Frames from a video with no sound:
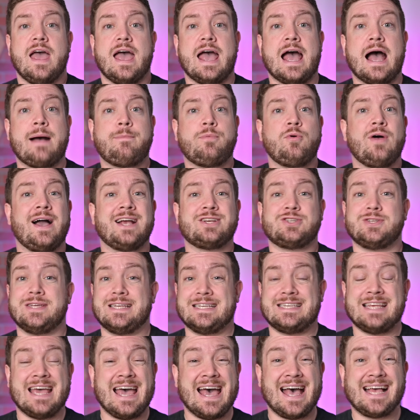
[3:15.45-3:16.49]
Apple actually
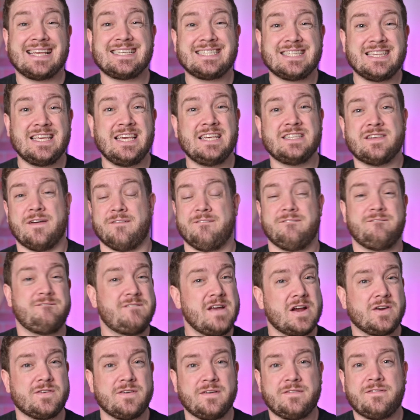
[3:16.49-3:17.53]
tests these,
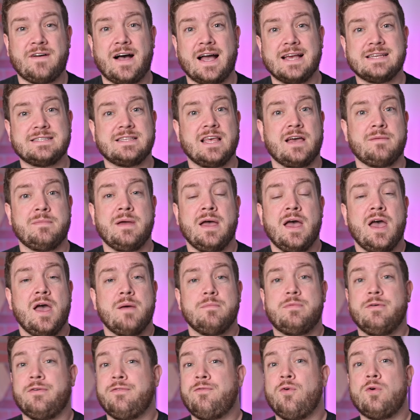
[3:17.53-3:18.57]
verifies them
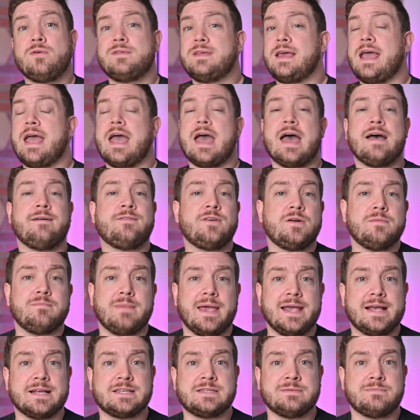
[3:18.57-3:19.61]
before they ever
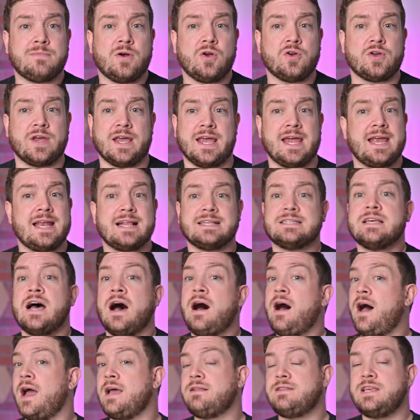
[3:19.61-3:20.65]
make it to market, and it's
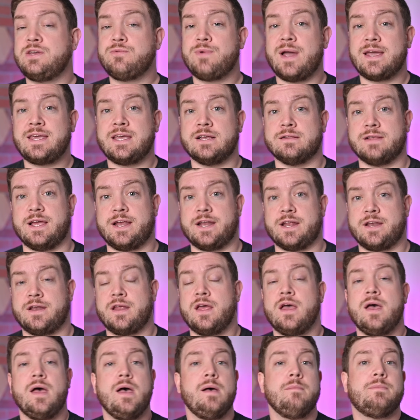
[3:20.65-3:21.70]
highly regulated.
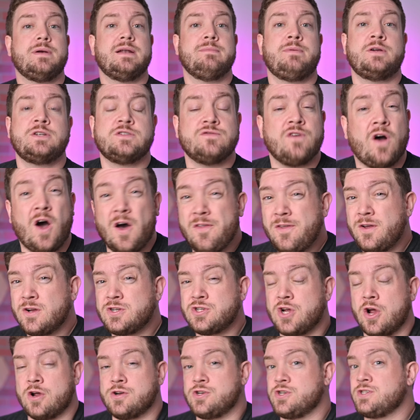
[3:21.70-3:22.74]
But a bunch of other
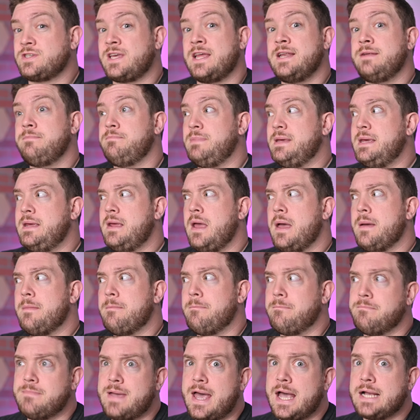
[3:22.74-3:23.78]
chargers can be
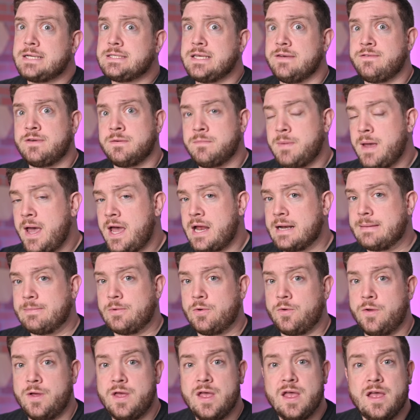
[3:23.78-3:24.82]
MagSafe
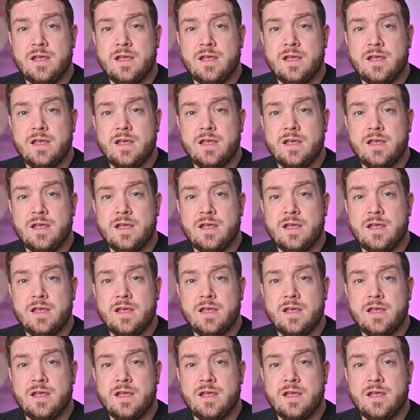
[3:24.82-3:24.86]
compatible.